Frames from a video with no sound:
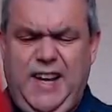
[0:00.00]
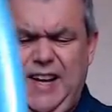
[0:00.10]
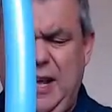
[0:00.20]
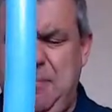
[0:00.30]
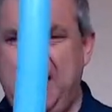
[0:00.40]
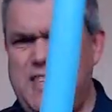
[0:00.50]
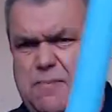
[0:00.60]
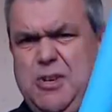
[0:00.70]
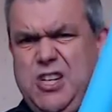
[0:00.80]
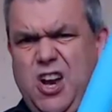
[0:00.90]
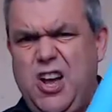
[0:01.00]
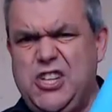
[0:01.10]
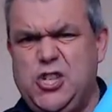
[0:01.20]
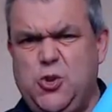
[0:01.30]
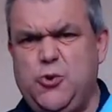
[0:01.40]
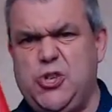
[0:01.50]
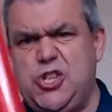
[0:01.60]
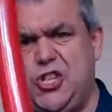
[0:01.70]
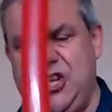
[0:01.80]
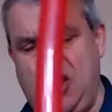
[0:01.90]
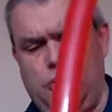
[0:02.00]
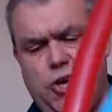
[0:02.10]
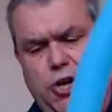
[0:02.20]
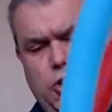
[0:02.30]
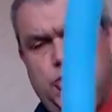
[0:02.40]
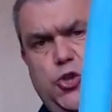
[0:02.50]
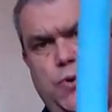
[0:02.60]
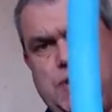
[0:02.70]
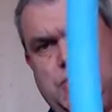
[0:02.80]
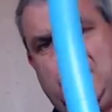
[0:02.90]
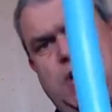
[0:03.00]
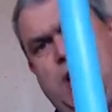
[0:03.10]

I'm making a nice sort of snug twist,